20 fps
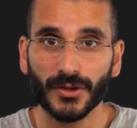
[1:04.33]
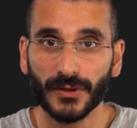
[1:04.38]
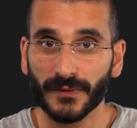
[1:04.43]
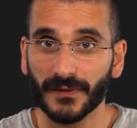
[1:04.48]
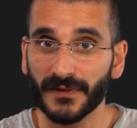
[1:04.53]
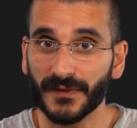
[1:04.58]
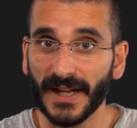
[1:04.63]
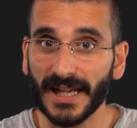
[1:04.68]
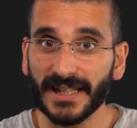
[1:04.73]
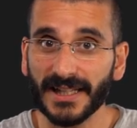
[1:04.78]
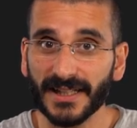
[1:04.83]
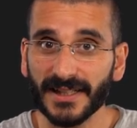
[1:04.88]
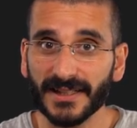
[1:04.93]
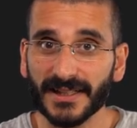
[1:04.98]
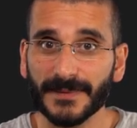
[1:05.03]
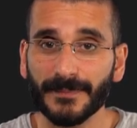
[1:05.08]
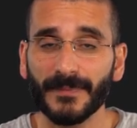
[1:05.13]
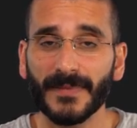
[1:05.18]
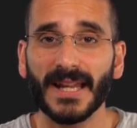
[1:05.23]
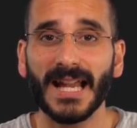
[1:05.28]
on
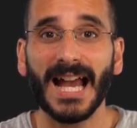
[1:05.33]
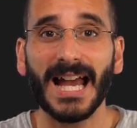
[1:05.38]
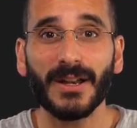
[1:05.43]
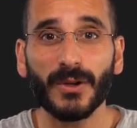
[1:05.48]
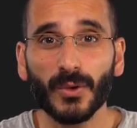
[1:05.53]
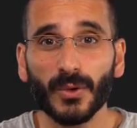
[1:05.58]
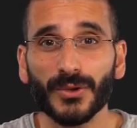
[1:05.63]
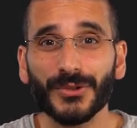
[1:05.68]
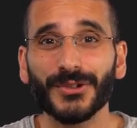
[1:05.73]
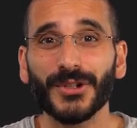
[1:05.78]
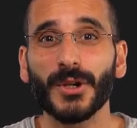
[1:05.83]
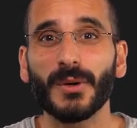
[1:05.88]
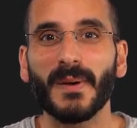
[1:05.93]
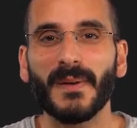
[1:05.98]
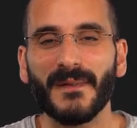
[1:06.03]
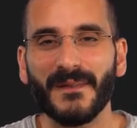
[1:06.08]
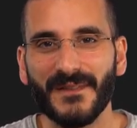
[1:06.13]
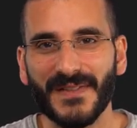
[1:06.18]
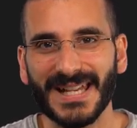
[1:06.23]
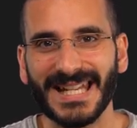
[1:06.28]
failures and also
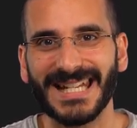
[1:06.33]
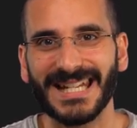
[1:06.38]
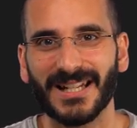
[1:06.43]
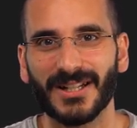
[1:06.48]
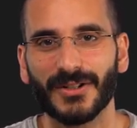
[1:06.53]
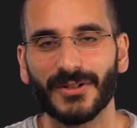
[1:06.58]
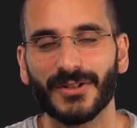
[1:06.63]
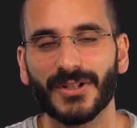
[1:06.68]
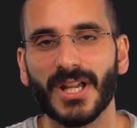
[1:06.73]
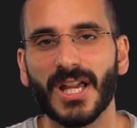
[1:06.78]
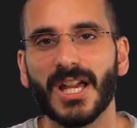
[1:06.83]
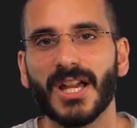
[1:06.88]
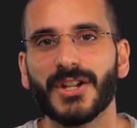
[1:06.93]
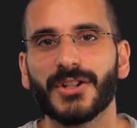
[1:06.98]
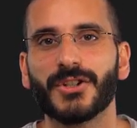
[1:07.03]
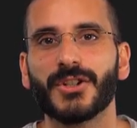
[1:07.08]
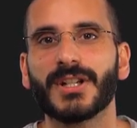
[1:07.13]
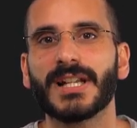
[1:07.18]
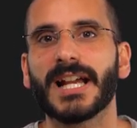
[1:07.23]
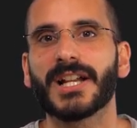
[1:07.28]
videos
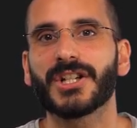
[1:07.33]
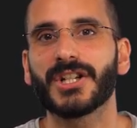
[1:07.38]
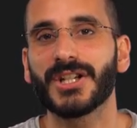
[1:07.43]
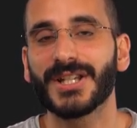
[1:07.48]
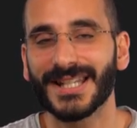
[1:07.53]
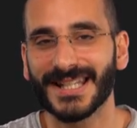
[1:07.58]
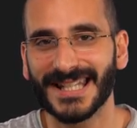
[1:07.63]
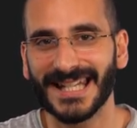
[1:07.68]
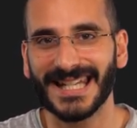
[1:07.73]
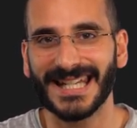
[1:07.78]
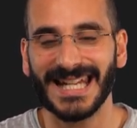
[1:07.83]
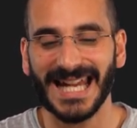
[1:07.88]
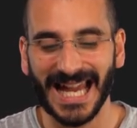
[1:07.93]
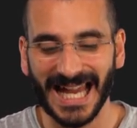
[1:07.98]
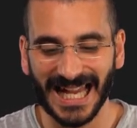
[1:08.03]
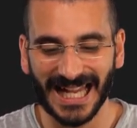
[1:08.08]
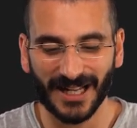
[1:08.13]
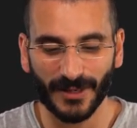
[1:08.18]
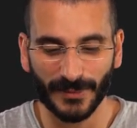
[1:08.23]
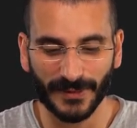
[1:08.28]
so you can actually see
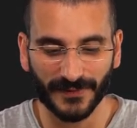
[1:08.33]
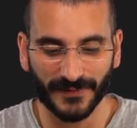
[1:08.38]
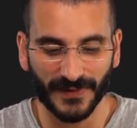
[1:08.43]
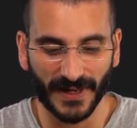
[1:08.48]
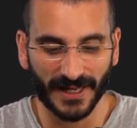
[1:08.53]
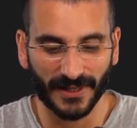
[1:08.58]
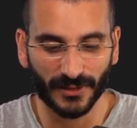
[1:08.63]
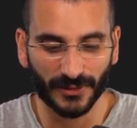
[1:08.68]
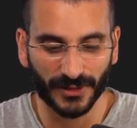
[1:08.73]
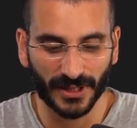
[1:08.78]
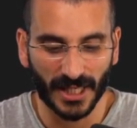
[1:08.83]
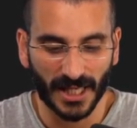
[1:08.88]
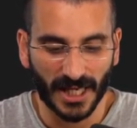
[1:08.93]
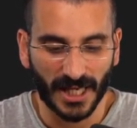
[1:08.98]
how it failed.